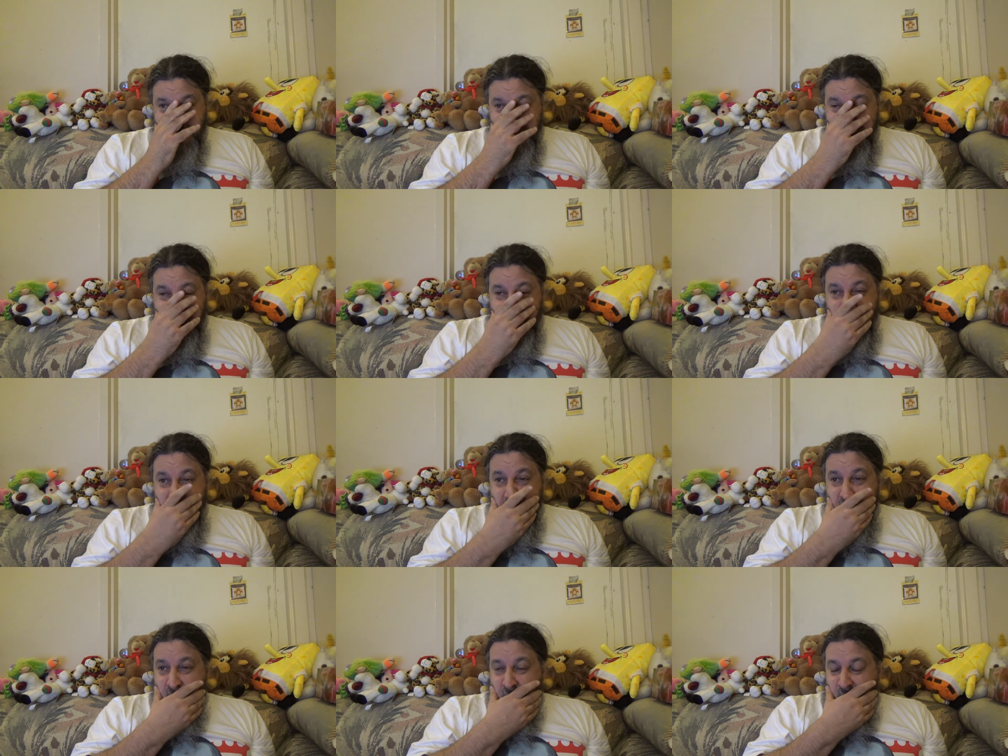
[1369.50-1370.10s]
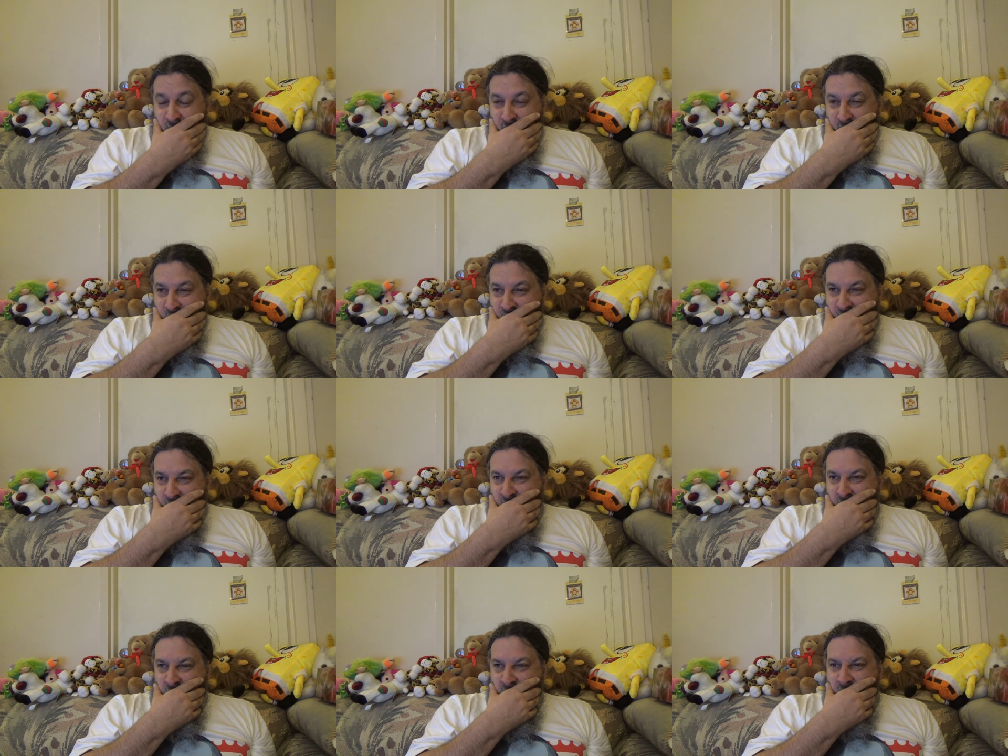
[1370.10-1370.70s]

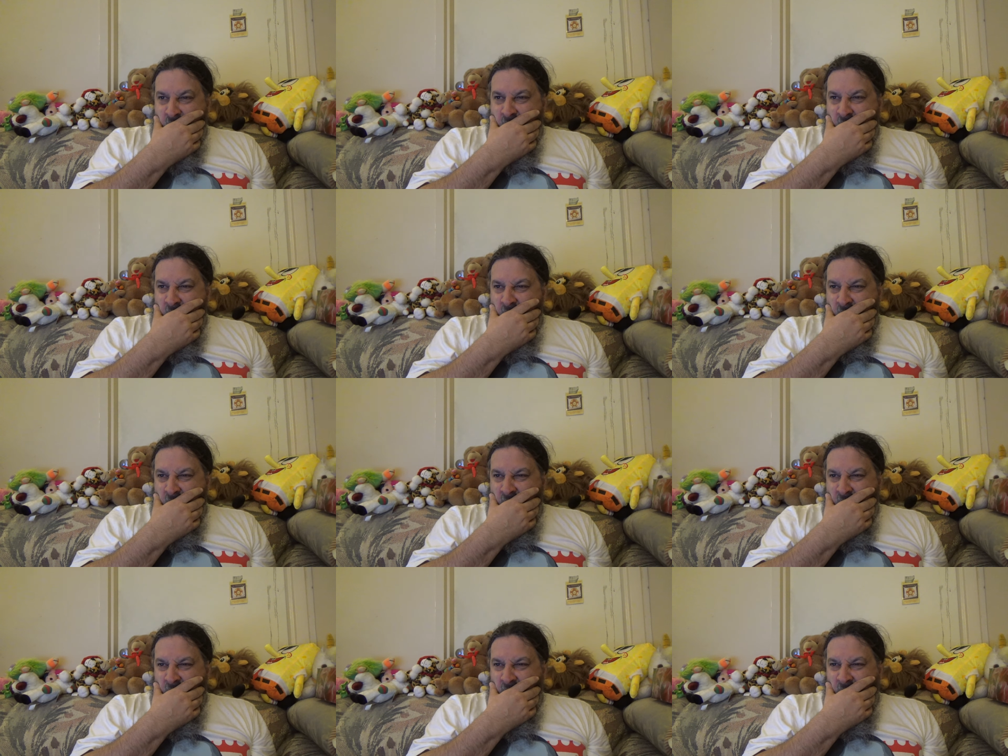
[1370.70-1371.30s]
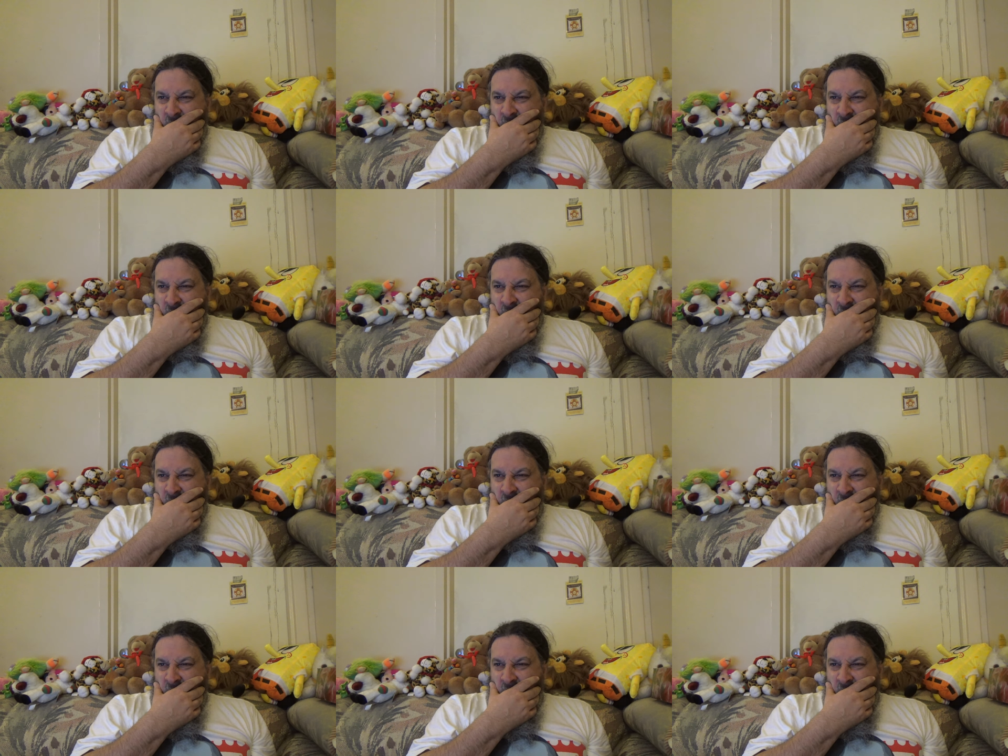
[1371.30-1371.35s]
Nothing is said.